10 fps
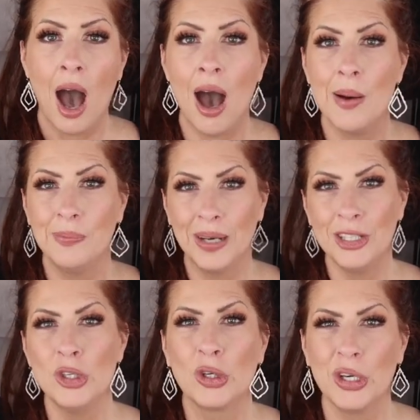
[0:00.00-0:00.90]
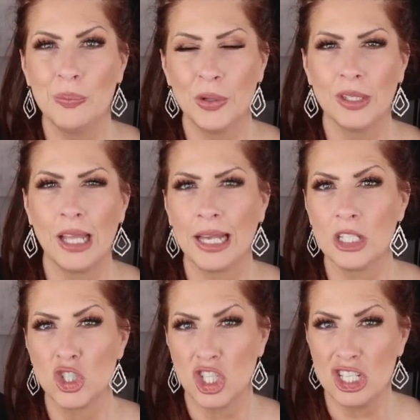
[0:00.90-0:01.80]
But you could put like
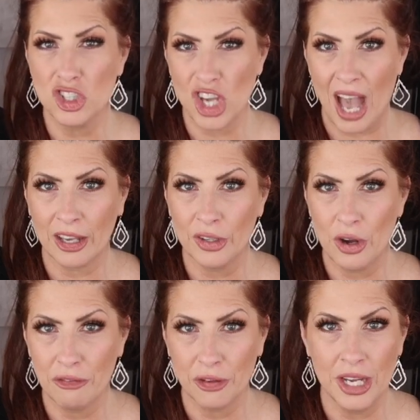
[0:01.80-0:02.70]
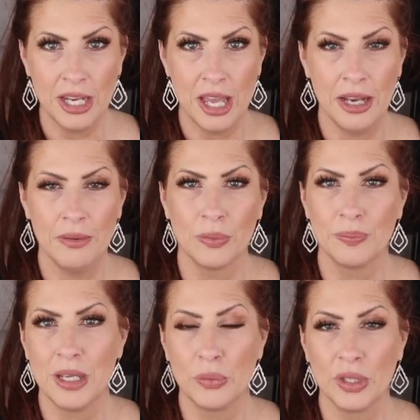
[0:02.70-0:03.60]
a jean jacket over it and it
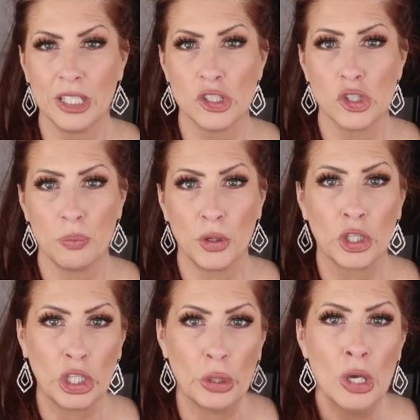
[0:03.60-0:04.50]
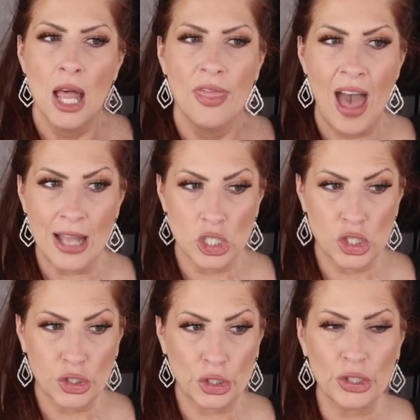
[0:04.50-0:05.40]
would be really super cute. That
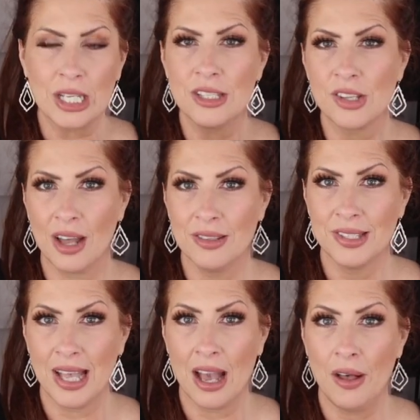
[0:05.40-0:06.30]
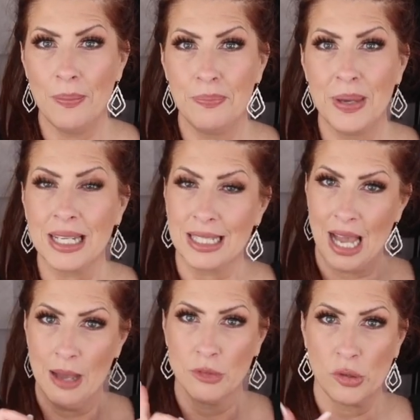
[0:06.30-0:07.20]
skirt is on sale big
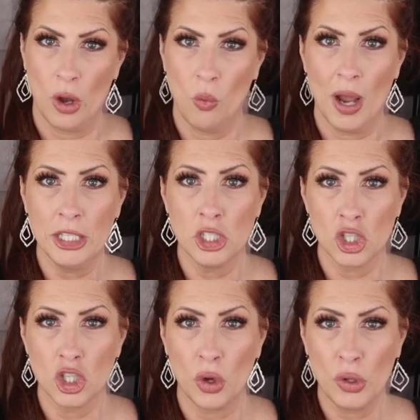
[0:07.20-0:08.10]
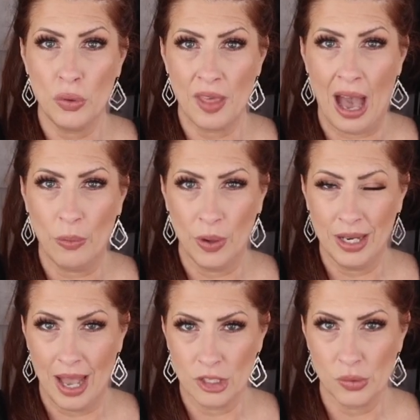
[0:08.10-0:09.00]
time, so I wanted to show you that
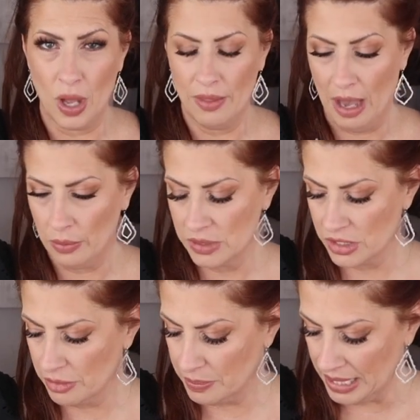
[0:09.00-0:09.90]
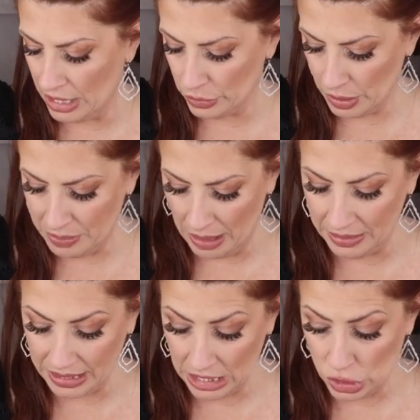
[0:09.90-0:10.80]
one as well. That one's from Banana
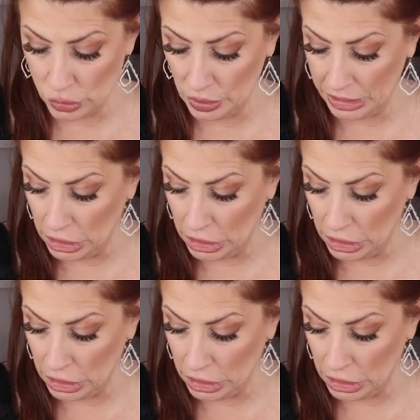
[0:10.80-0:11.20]
Republic and it's really